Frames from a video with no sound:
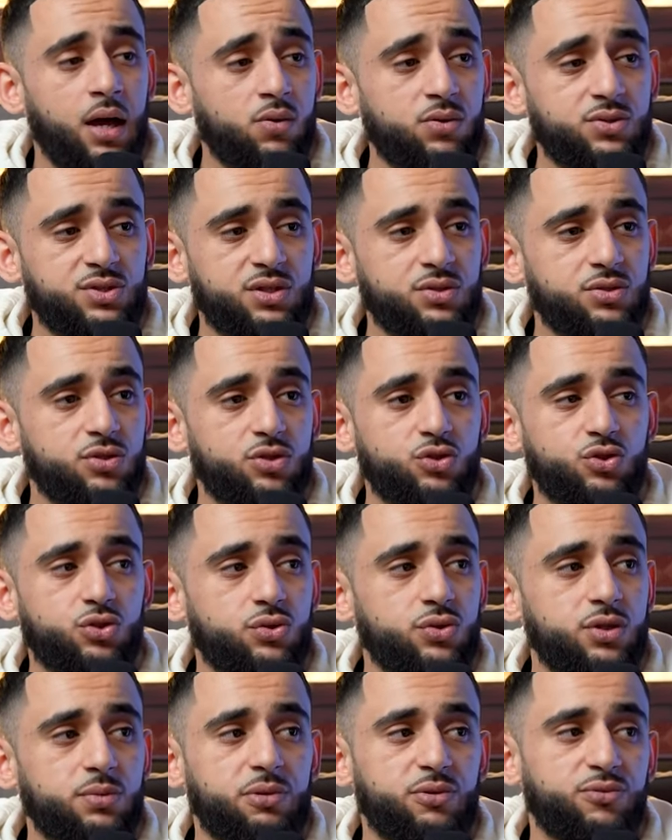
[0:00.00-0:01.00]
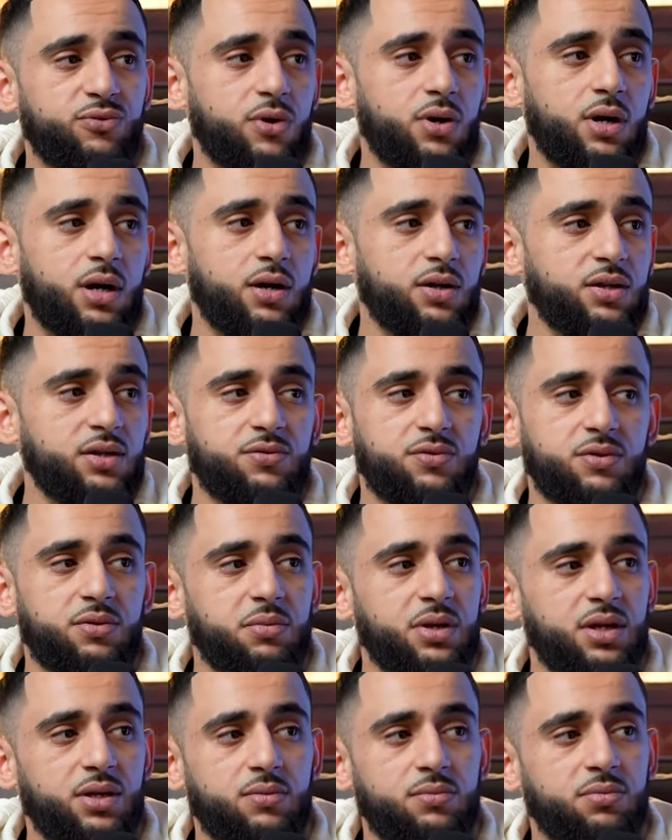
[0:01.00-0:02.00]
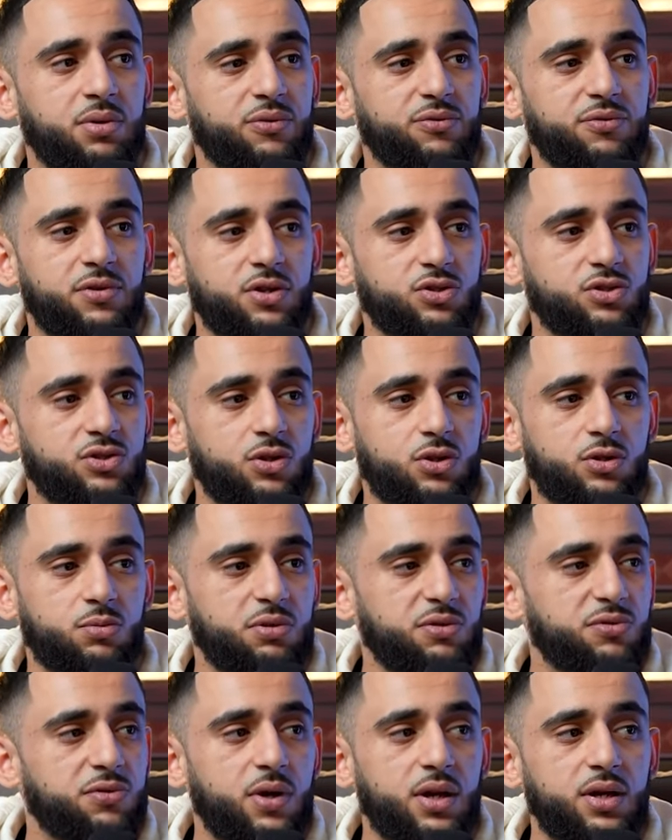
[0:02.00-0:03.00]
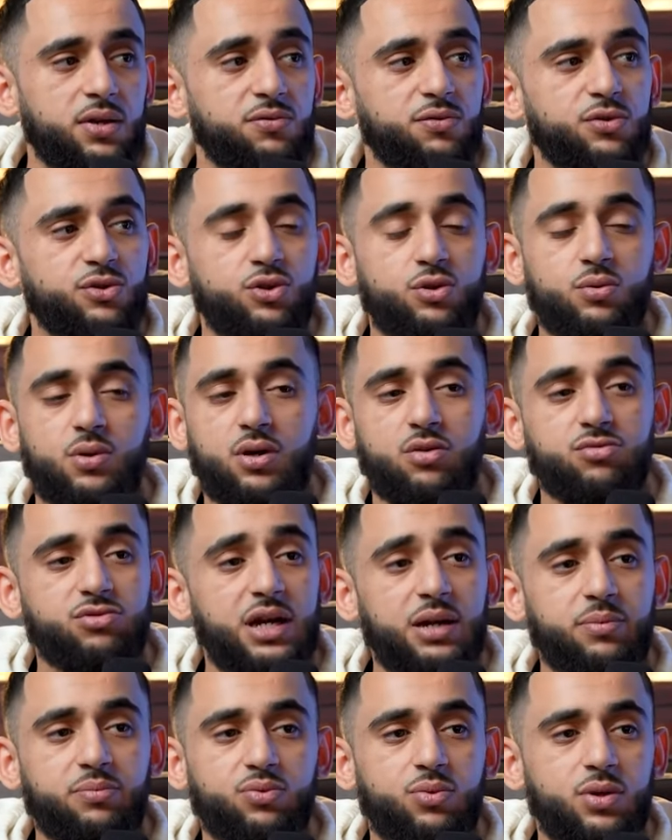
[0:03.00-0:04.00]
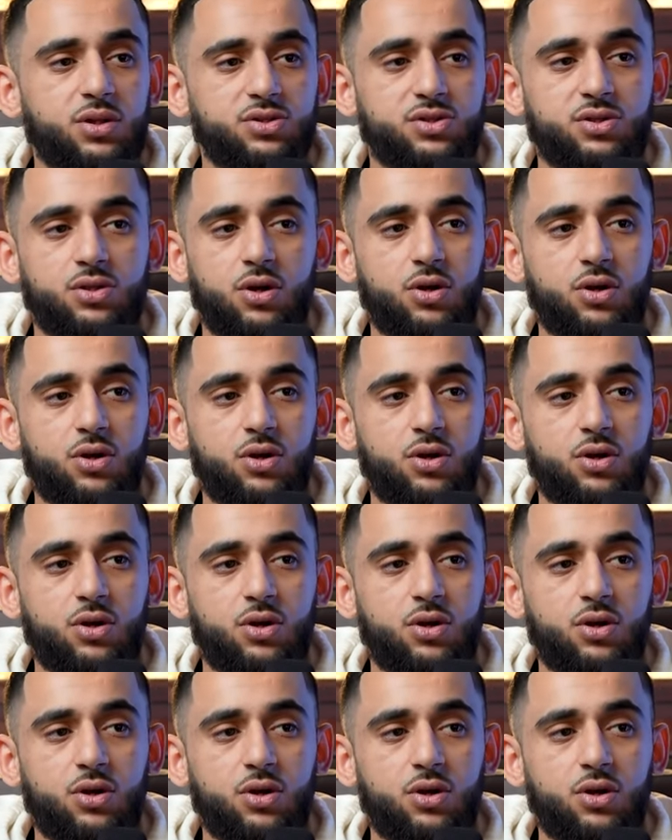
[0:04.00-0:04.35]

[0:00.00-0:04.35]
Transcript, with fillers: I was into jewellery before I even made my first song, before I even knew what rap was,